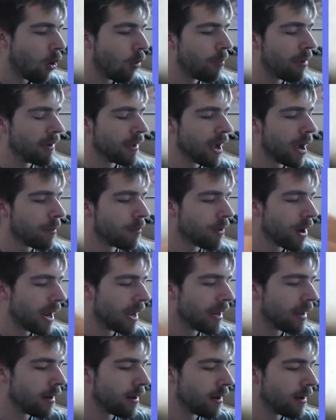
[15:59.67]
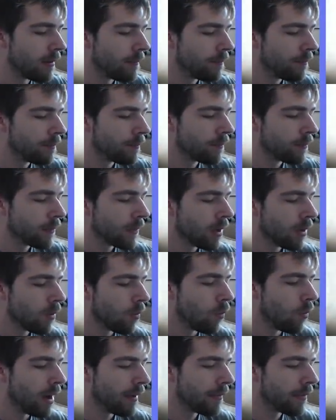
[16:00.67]
opened up right here
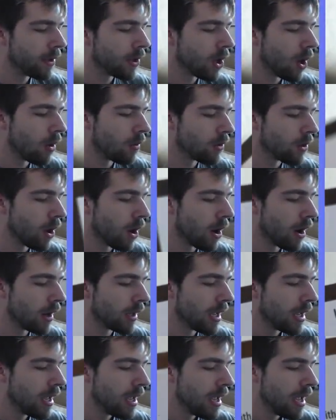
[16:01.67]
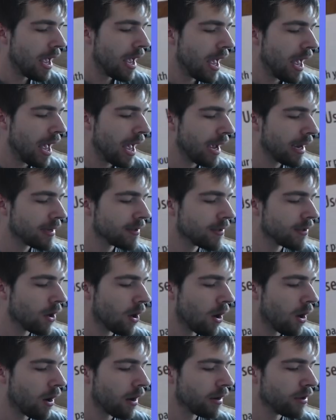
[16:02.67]
with the code card.
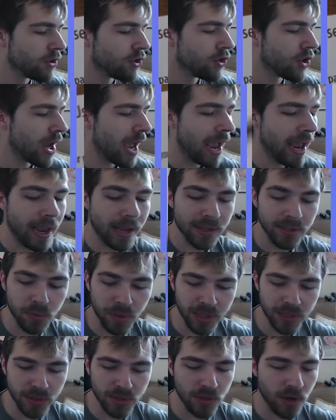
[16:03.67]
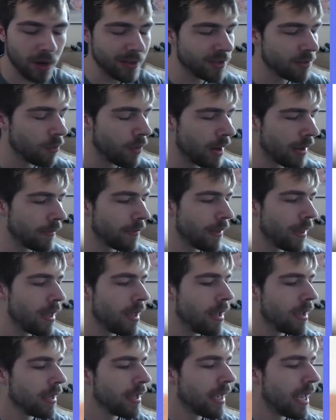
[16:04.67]
XRJ is what it starts with.
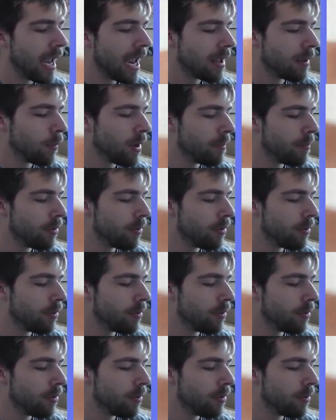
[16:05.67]
Can we